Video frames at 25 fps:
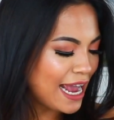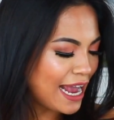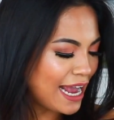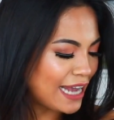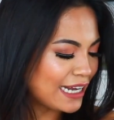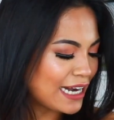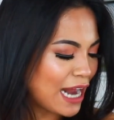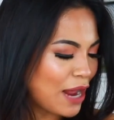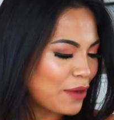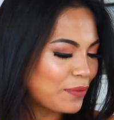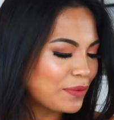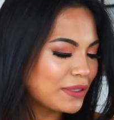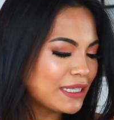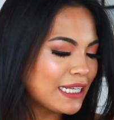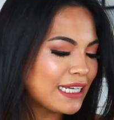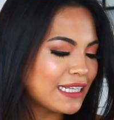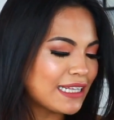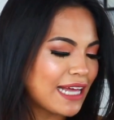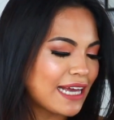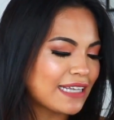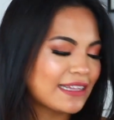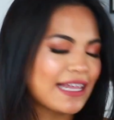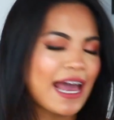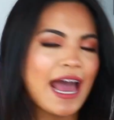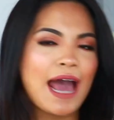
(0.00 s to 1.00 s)
And I really
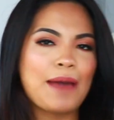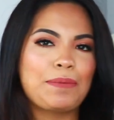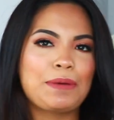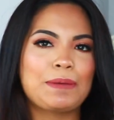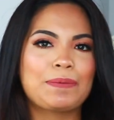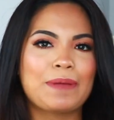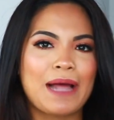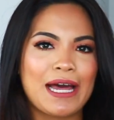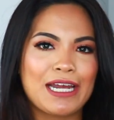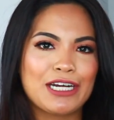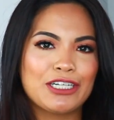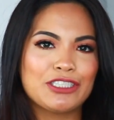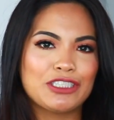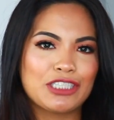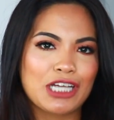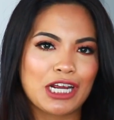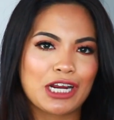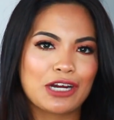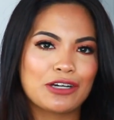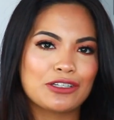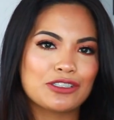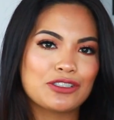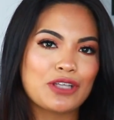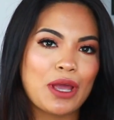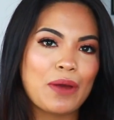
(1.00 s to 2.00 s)
like the Happy Planner
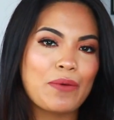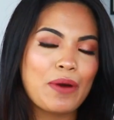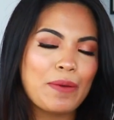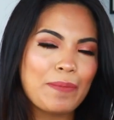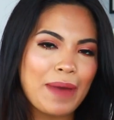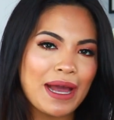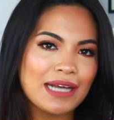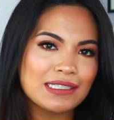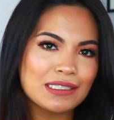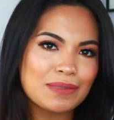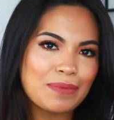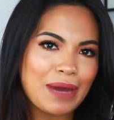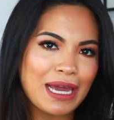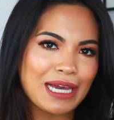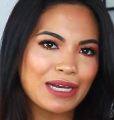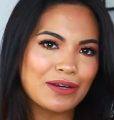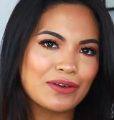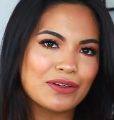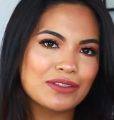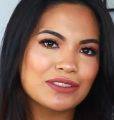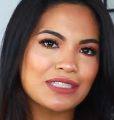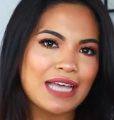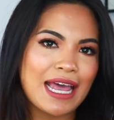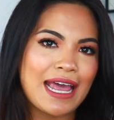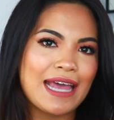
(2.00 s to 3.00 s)
stickers. So I went back to
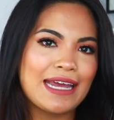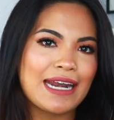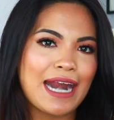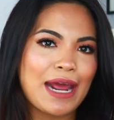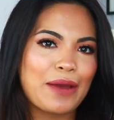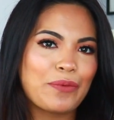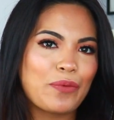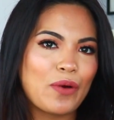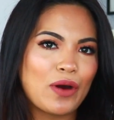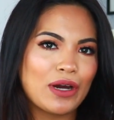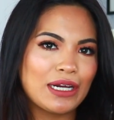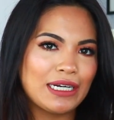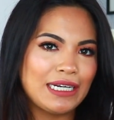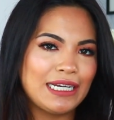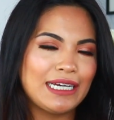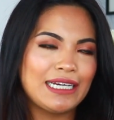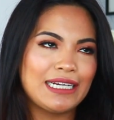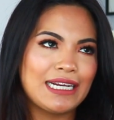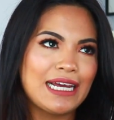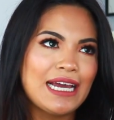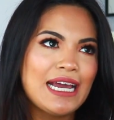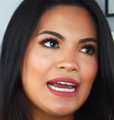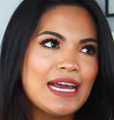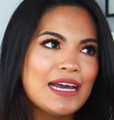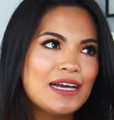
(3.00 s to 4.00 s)
Michael's and I
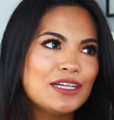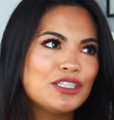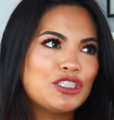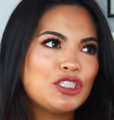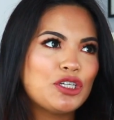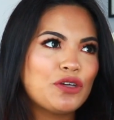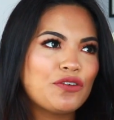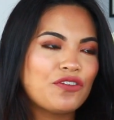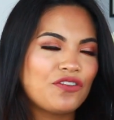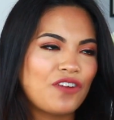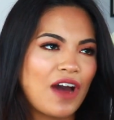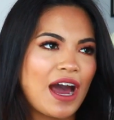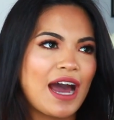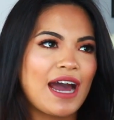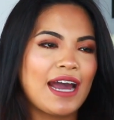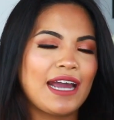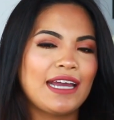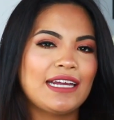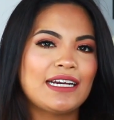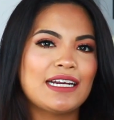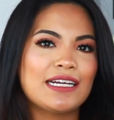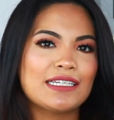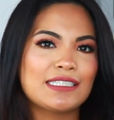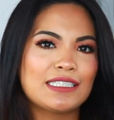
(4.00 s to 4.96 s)
wanted to find